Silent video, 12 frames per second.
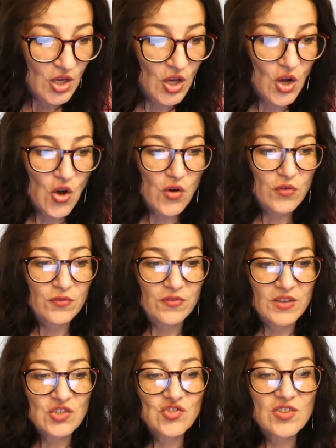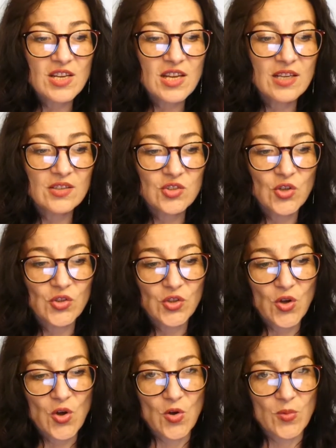
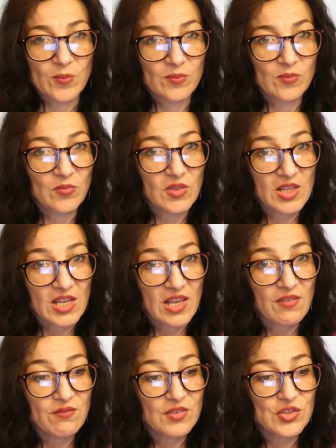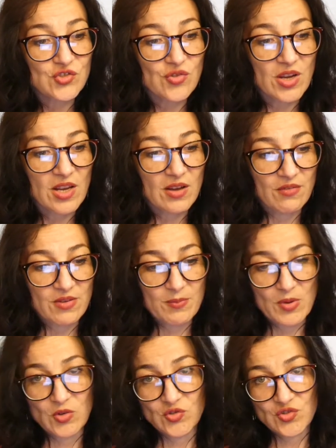covisioning.com, the inventory of
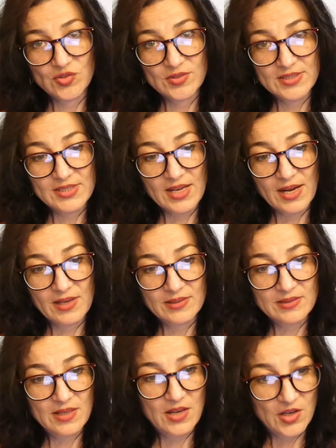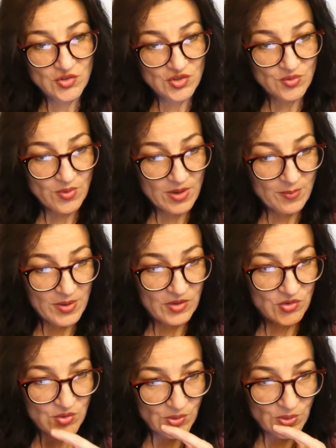emotional states that I just read a bit
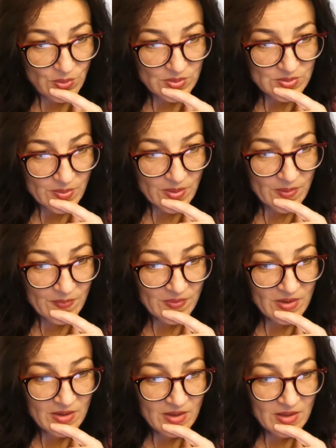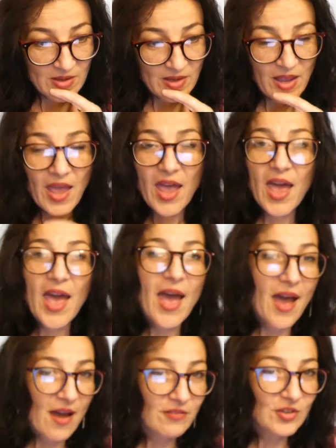to you as well.
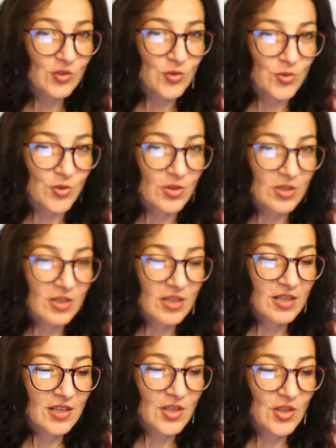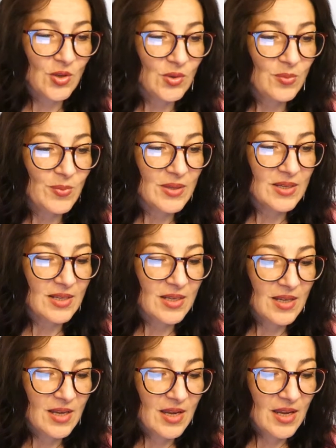Have a look. You'd be
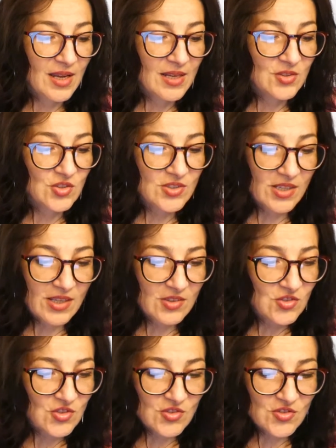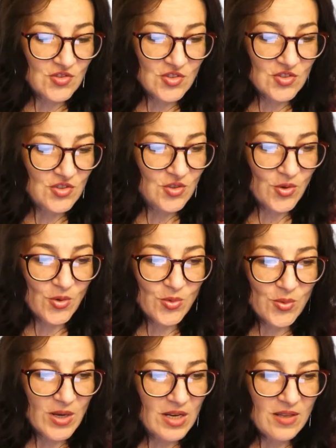just
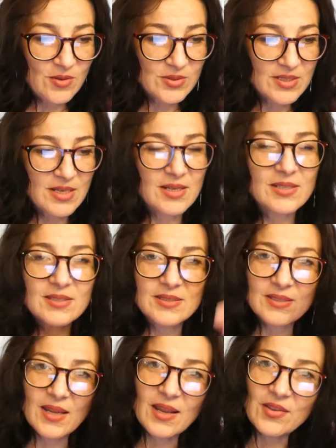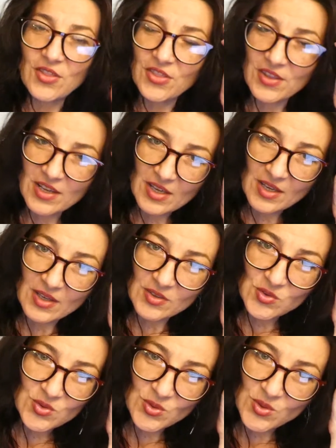read those lists and think
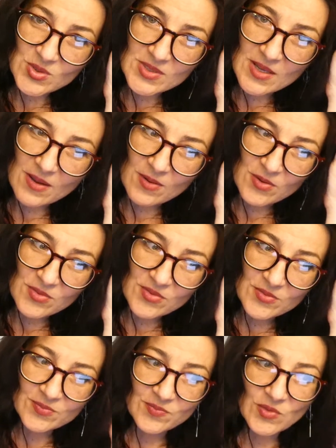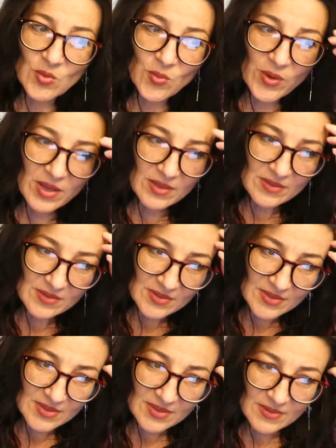to yourself, when's